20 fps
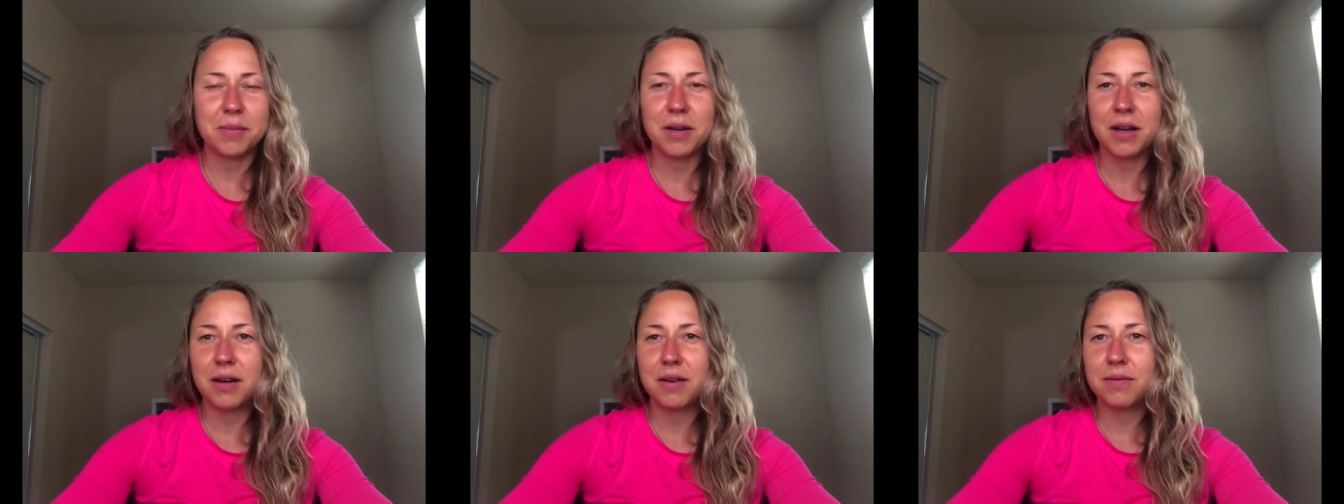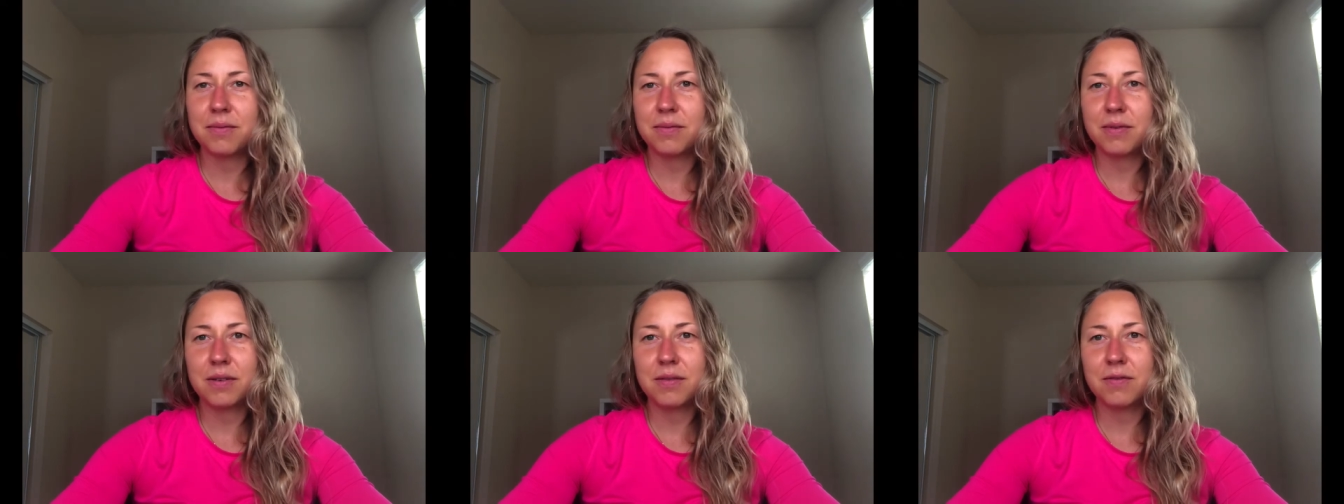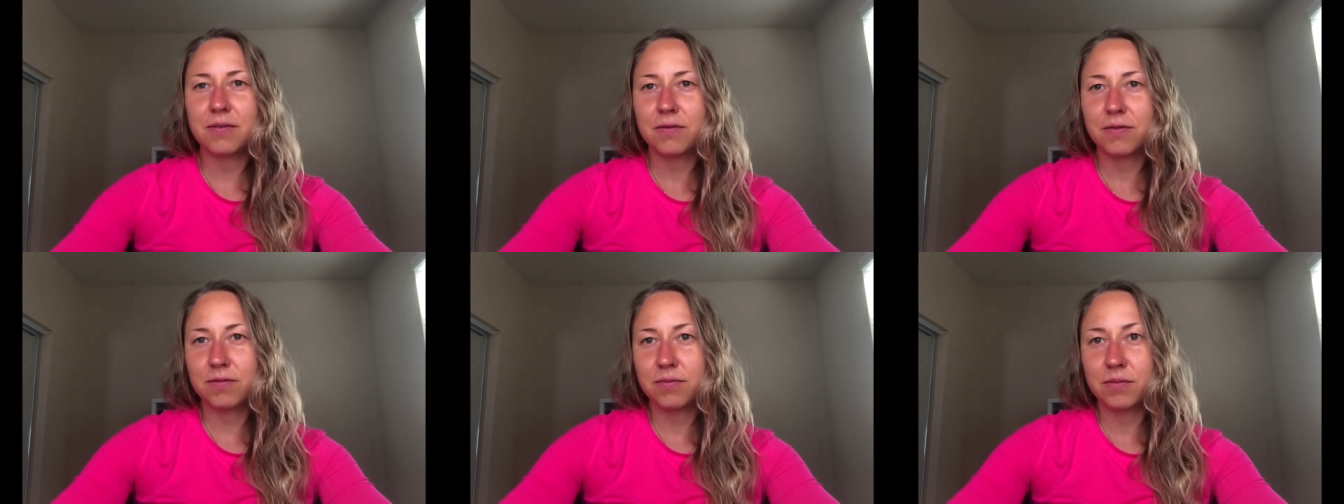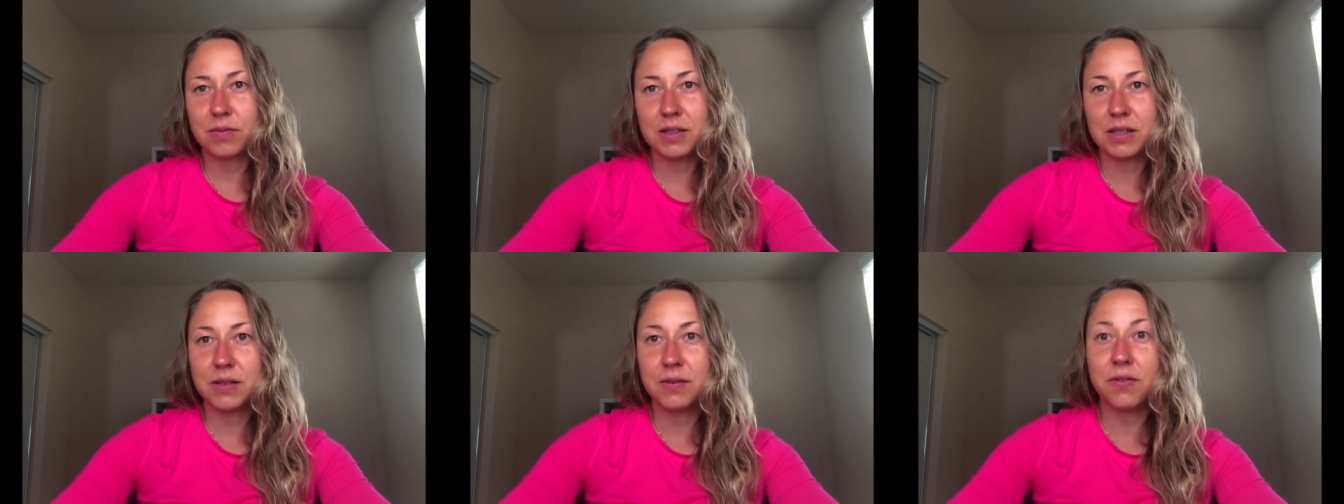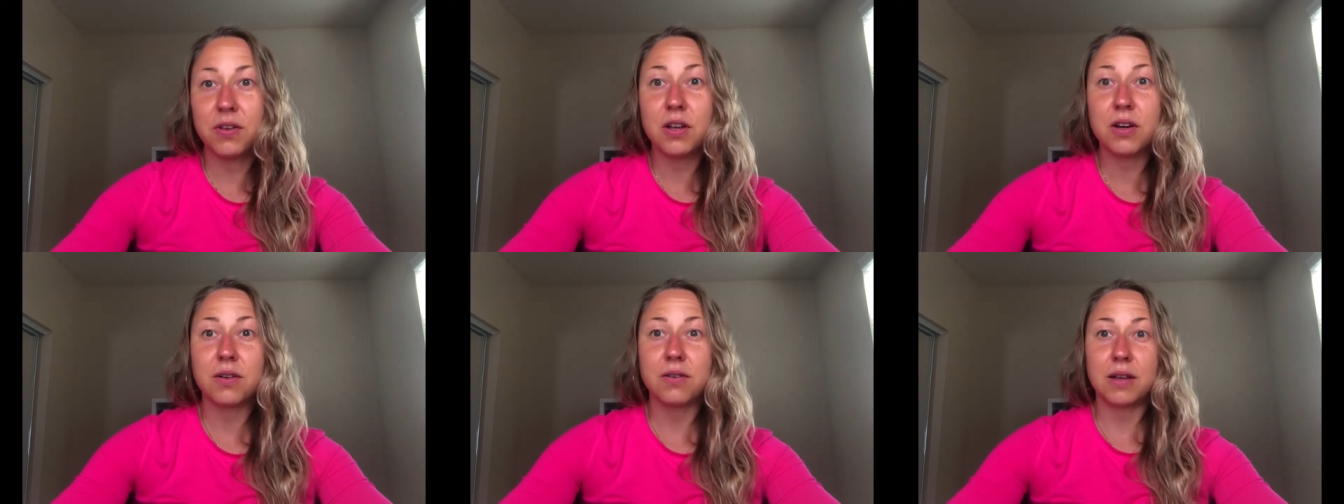kind of
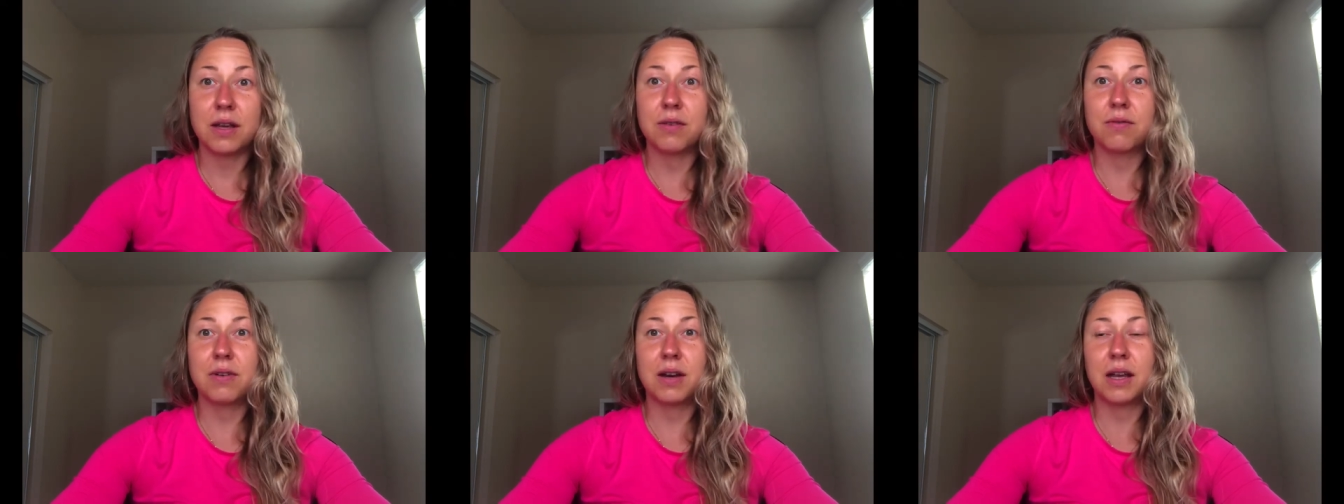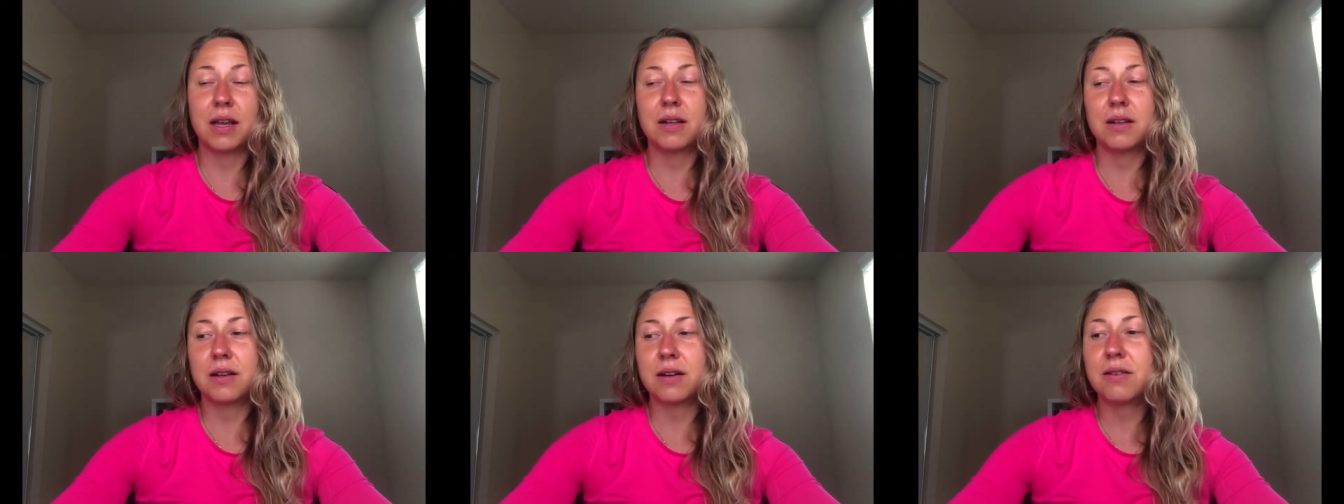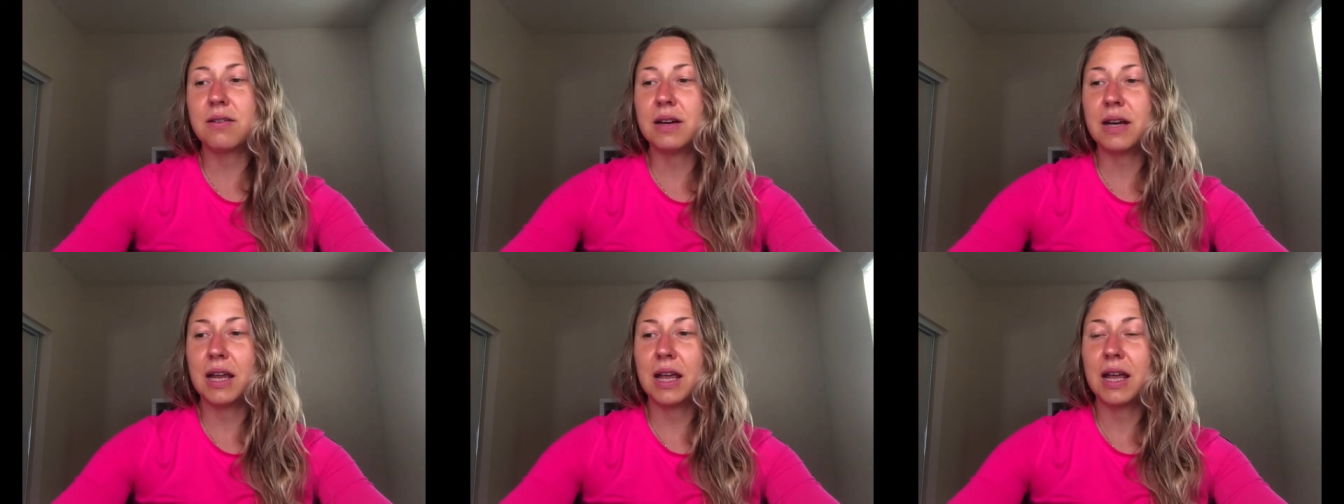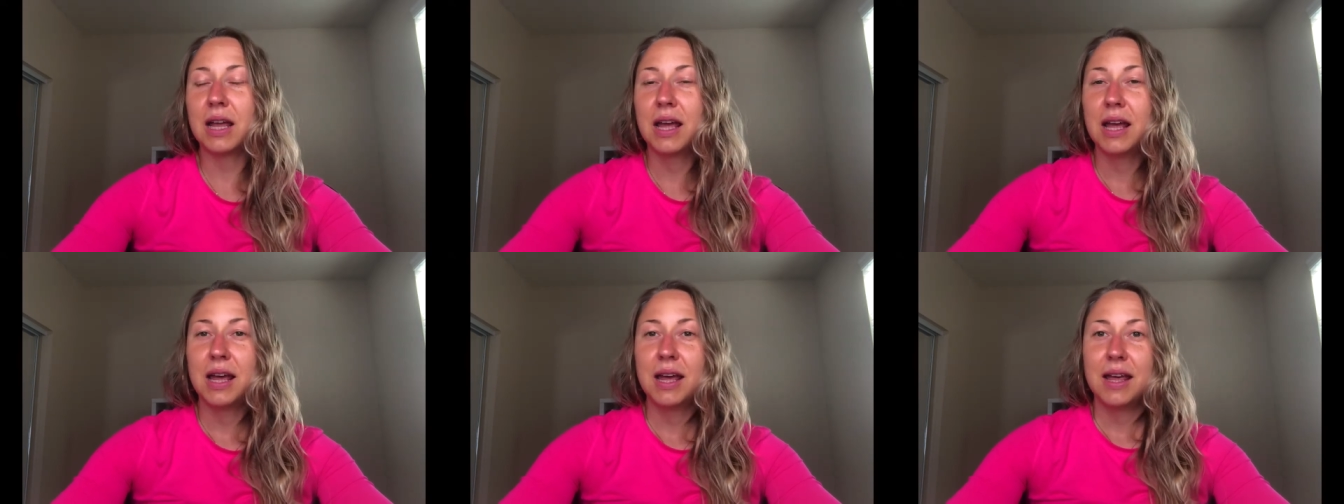severe irregularity.